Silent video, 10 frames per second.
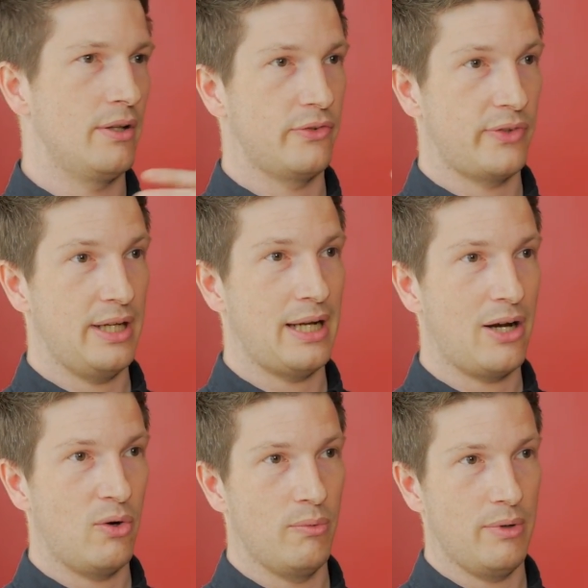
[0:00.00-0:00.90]
see
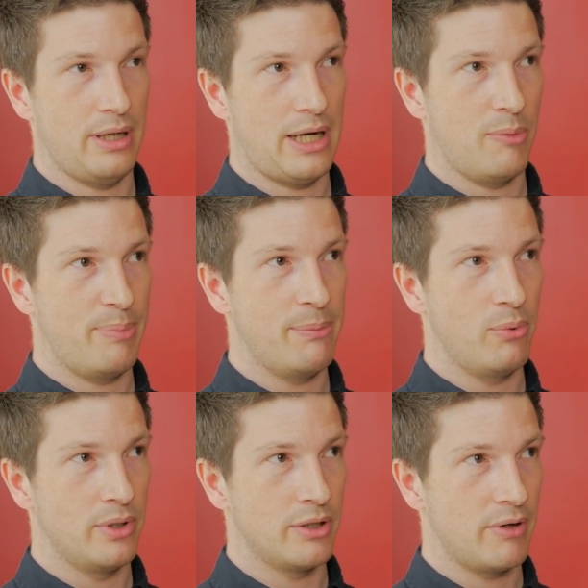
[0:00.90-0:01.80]
how
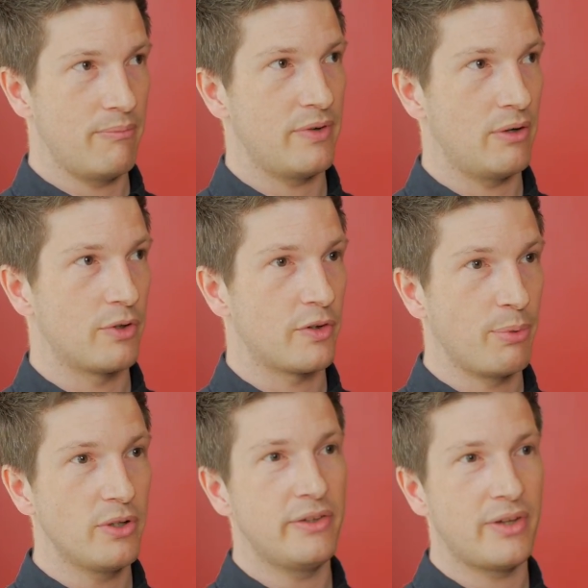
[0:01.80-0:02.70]
people in Grenfell
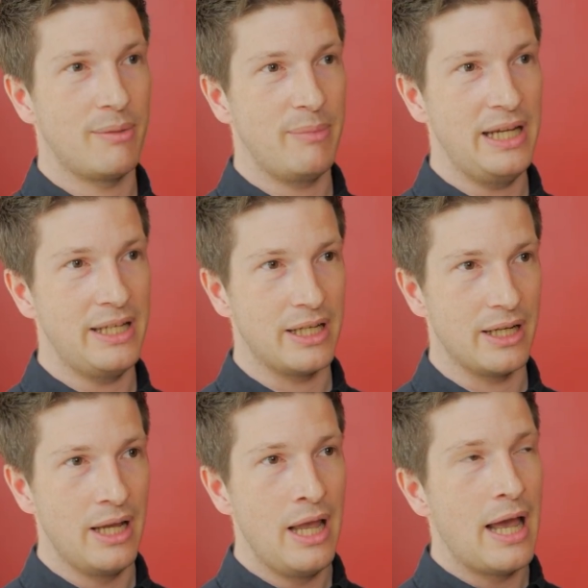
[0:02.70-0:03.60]
responded to the
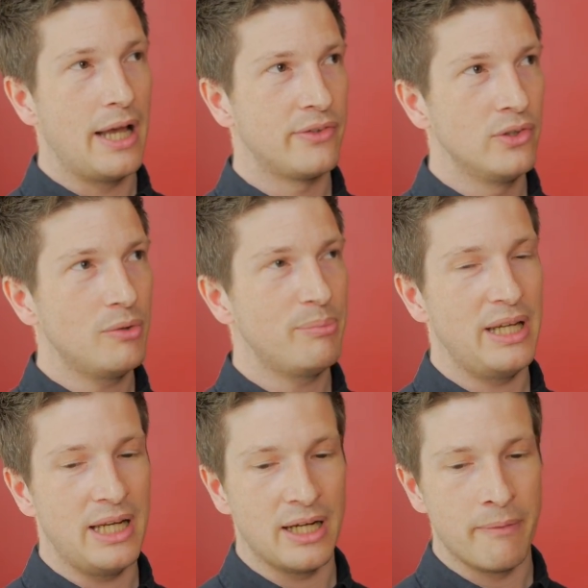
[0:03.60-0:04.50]
media as not
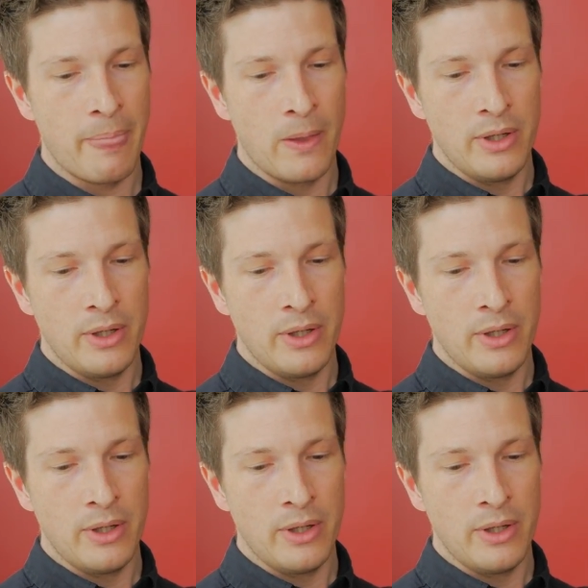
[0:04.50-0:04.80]
being,